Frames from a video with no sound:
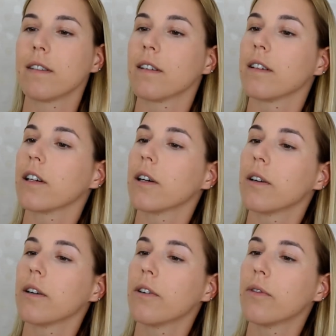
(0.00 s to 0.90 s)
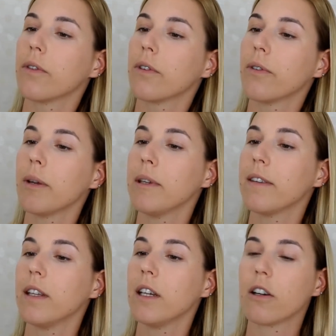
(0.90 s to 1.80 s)
uh, Creamy
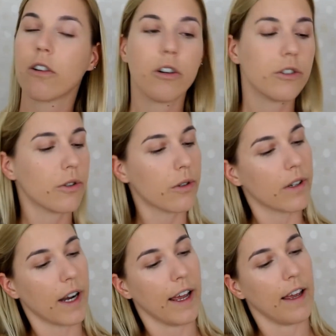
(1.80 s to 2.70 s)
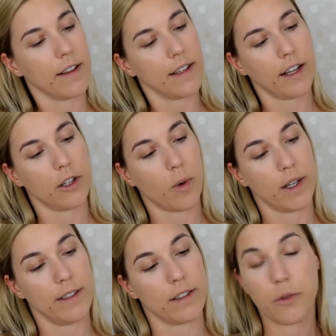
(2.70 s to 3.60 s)
Stick Contour and the other
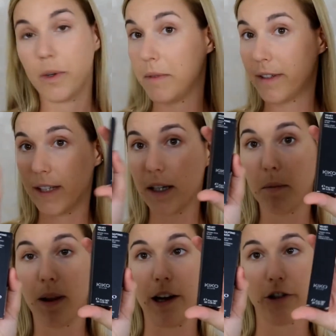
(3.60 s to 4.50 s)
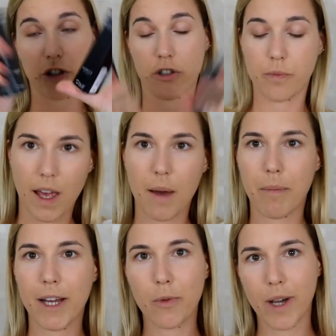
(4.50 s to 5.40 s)
one is Creamy Stick Blush.
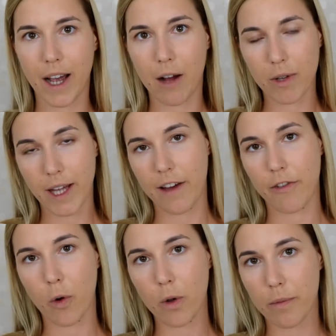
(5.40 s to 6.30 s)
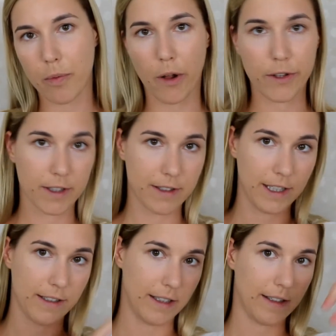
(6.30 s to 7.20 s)
By the way, I will have all the products
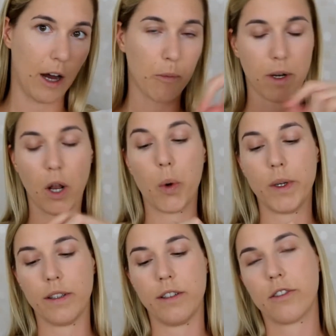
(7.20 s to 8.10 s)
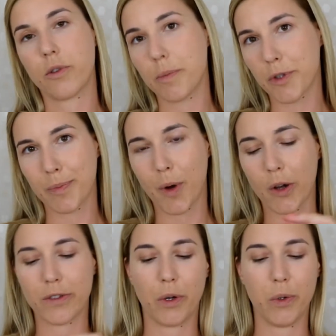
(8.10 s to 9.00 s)
listed down below in the description
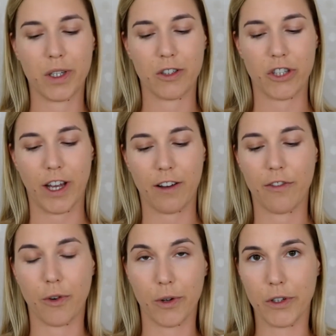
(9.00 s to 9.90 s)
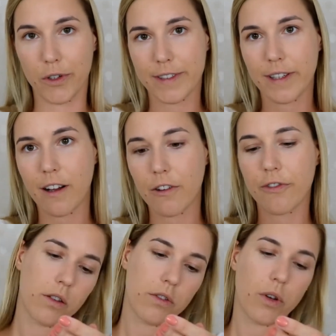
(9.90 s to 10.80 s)
box so you can check for
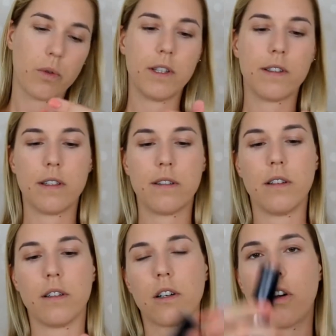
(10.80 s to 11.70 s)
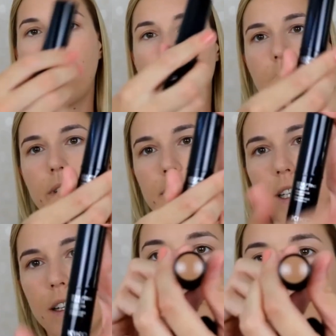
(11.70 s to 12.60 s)
yourself. So this is the contour
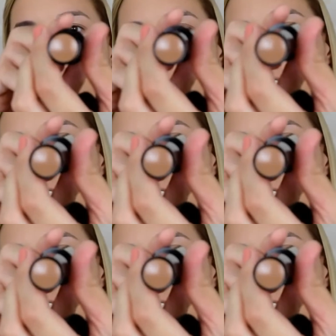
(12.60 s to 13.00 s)
stick and